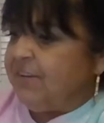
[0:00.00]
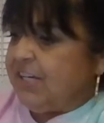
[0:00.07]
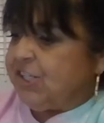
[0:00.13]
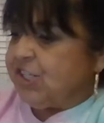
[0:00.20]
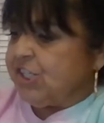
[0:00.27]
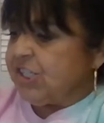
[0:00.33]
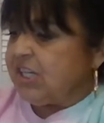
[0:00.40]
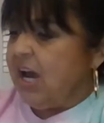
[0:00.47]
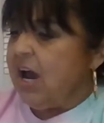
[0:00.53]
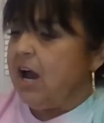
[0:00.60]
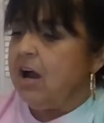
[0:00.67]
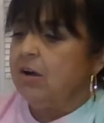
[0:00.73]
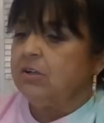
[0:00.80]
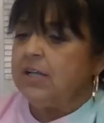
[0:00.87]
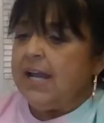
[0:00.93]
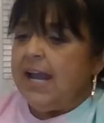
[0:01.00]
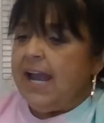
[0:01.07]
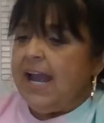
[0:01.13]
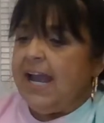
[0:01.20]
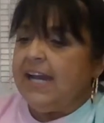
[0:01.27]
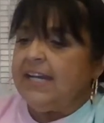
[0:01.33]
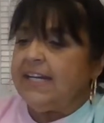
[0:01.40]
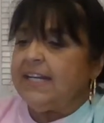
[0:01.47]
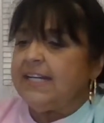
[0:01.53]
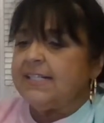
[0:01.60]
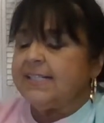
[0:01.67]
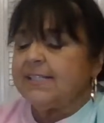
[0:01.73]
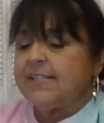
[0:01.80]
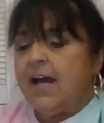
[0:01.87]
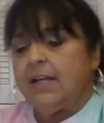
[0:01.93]
inches tall, and it
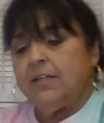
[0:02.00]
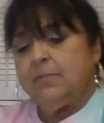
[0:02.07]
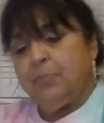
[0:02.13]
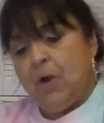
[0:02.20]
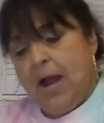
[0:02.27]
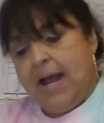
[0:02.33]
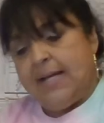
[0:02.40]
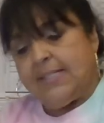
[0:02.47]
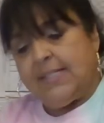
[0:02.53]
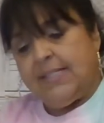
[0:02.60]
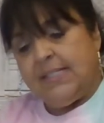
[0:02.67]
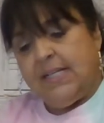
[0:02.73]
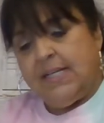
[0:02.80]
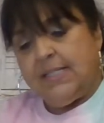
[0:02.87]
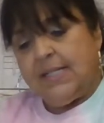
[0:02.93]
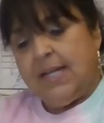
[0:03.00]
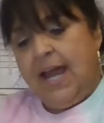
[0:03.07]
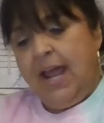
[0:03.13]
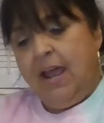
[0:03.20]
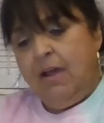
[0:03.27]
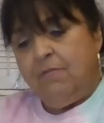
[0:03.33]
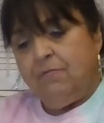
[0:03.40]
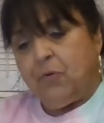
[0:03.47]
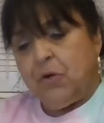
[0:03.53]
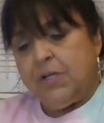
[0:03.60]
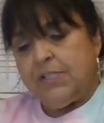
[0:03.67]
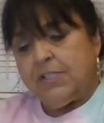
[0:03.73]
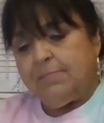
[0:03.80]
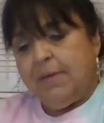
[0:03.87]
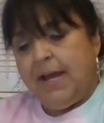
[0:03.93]
is solid brass. It doesn't have where
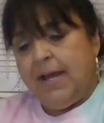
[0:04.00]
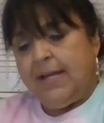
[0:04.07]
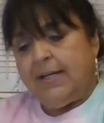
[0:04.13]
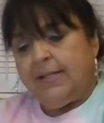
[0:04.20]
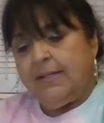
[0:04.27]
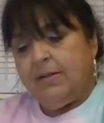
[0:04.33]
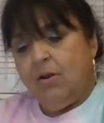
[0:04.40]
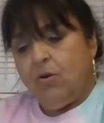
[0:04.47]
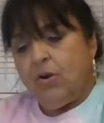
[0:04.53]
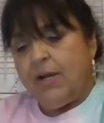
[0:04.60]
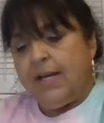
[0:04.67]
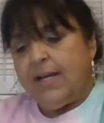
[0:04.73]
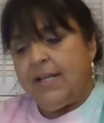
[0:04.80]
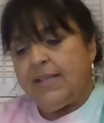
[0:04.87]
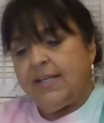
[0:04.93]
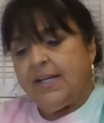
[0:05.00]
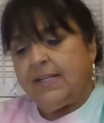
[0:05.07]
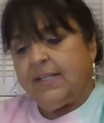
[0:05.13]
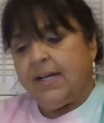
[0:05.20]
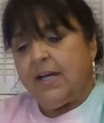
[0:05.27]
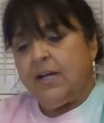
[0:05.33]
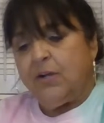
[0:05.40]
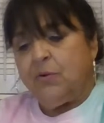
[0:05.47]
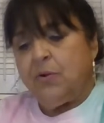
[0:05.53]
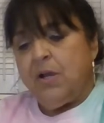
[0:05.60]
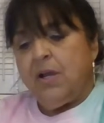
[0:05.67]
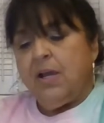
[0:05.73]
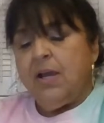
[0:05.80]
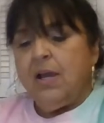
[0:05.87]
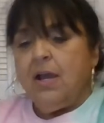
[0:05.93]
it's made or anything though,
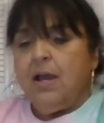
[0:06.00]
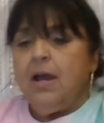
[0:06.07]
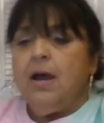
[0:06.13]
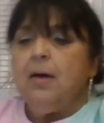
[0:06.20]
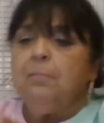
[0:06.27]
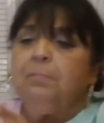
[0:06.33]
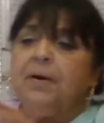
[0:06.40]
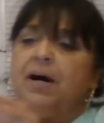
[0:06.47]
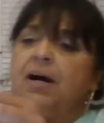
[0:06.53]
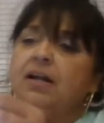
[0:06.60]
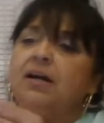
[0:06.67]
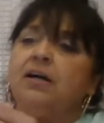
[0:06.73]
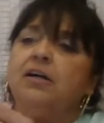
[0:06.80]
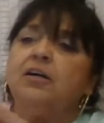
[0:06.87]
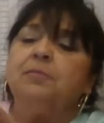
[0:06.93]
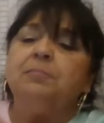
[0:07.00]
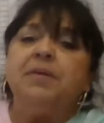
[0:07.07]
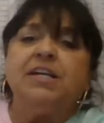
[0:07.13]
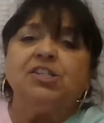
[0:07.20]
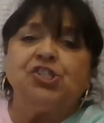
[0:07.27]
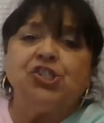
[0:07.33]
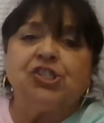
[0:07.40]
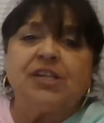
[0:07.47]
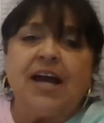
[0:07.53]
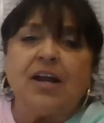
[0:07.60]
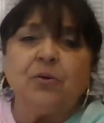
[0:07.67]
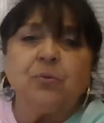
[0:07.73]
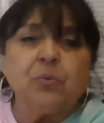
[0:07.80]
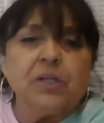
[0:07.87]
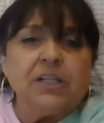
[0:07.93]
but it's just
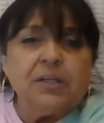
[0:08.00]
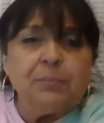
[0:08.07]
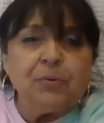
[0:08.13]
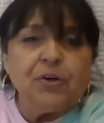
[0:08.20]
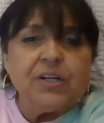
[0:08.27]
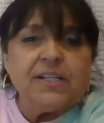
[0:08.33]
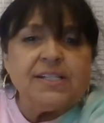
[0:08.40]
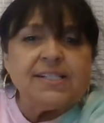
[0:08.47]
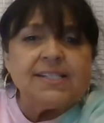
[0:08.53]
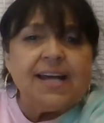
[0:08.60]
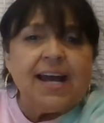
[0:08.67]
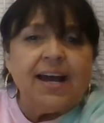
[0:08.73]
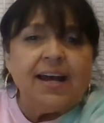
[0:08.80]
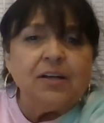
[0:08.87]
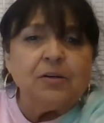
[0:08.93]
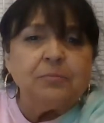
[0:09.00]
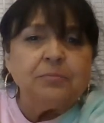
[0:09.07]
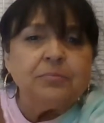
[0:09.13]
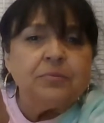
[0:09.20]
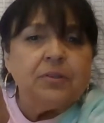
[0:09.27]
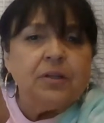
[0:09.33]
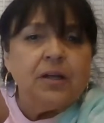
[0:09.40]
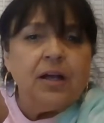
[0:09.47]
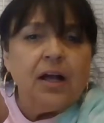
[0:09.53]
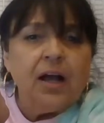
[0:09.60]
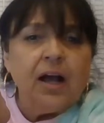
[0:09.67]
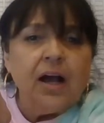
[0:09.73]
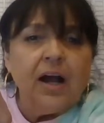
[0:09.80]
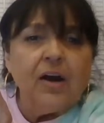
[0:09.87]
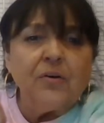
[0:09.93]
got a really pretty design on
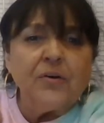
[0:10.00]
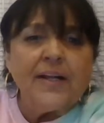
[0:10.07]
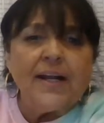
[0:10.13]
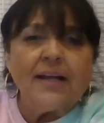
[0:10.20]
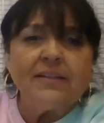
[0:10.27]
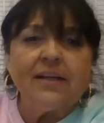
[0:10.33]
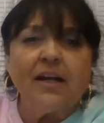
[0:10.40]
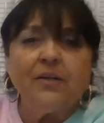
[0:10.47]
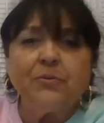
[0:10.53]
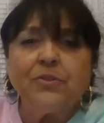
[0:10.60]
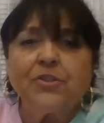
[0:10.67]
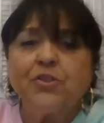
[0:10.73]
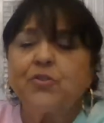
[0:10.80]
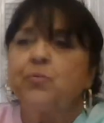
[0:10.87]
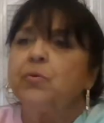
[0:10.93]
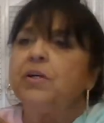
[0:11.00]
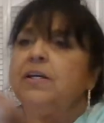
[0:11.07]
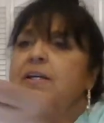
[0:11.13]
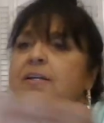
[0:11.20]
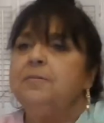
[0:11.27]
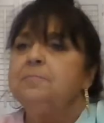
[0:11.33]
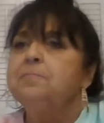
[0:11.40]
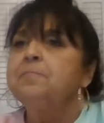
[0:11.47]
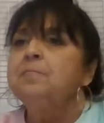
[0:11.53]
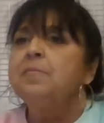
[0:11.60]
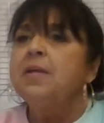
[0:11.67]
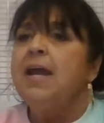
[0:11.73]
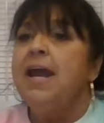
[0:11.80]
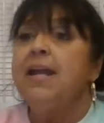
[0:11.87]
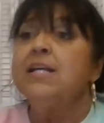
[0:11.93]
it. I thought it was sweet,
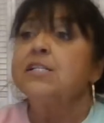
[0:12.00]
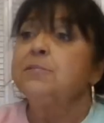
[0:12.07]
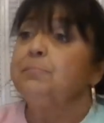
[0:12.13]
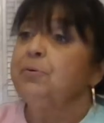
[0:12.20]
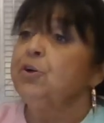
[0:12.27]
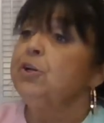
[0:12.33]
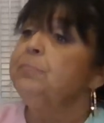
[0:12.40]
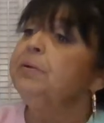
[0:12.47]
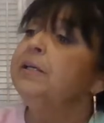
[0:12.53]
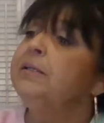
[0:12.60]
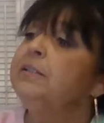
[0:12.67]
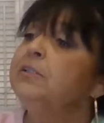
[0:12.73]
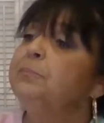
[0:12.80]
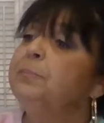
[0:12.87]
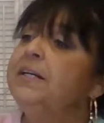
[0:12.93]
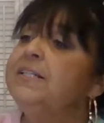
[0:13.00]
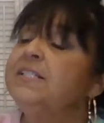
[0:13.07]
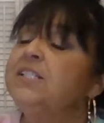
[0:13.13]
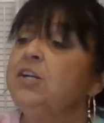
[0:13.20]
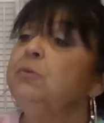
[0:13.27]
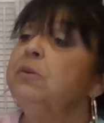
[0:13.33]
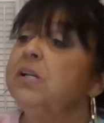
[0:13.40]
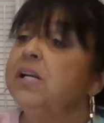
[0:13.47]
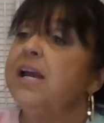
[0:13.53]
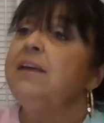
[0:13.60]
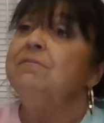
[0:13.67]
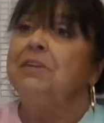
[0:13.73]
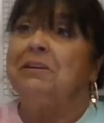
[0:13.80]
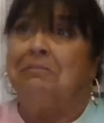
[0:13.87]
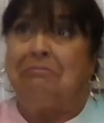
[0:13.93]
and it's a pretty big little piece too, and
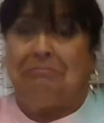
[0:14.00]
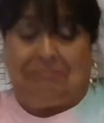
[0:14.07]
heavy.